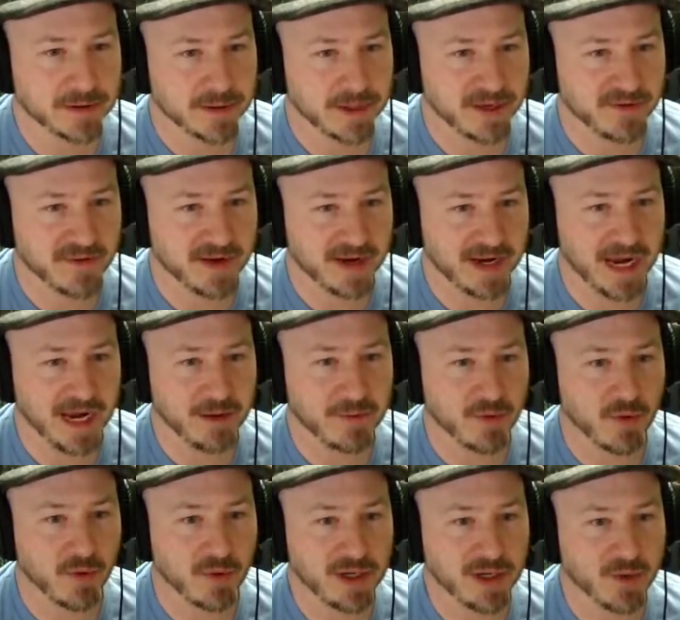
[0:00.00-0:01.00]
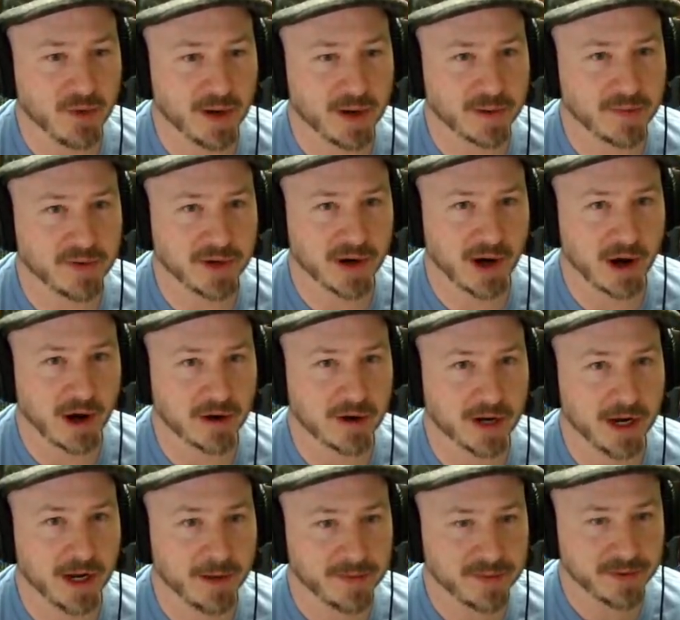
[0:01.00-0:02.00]
If at any point you want to put
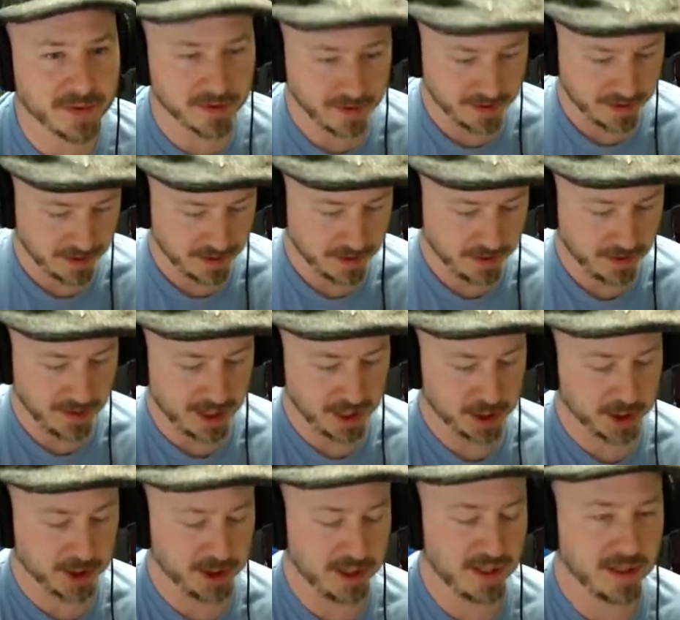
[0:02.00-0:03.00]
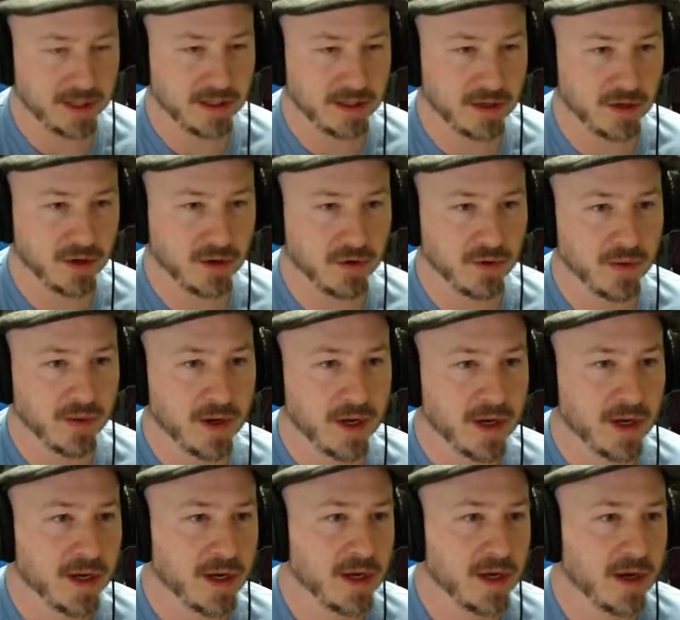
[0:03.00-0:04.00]
art up, you actually can go
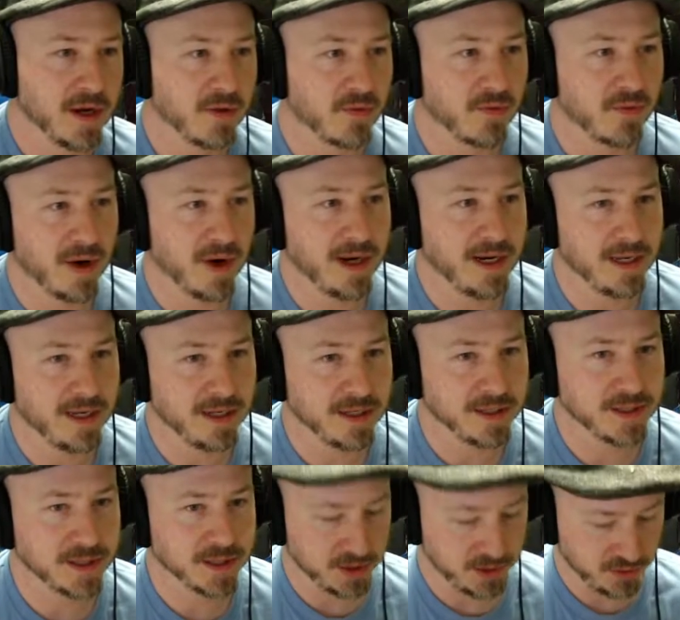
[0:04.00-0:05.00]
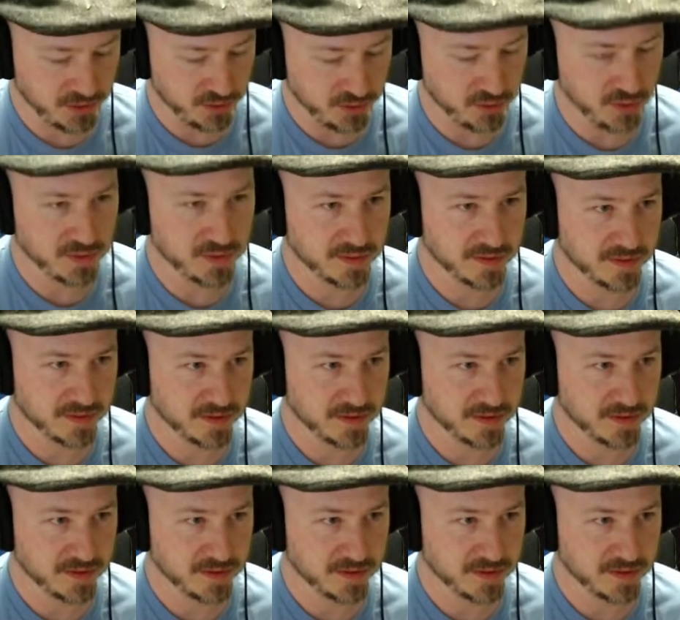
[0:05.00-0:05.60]
right into,